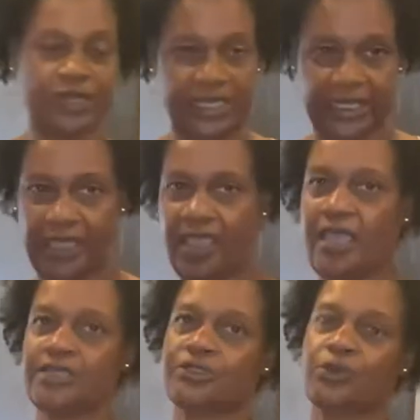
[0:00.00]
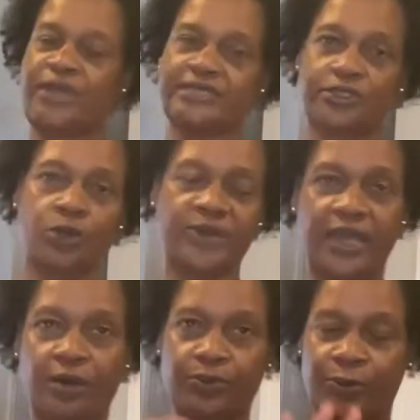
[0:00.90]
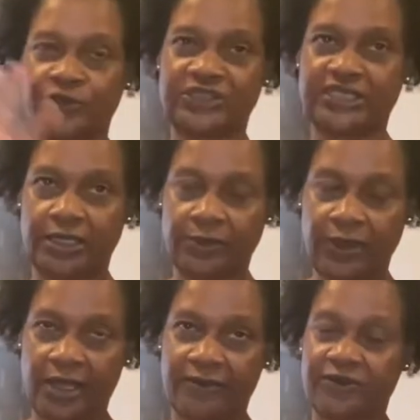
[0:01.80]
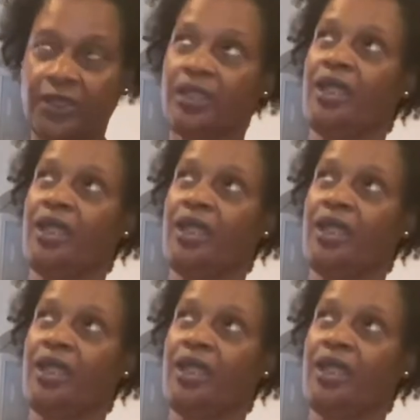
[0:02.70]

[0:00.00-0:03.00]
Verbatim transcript: in it. So that slowed me down purchasing up a lot of the